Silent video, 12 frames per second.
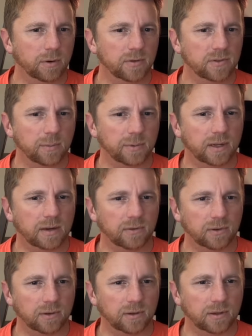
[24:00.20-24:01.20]
and something I have
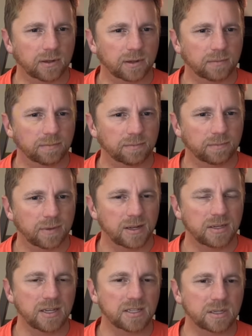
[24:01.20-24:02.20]
a
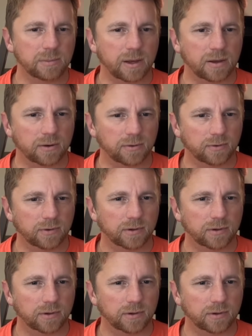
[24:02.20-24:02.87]
decent amount of.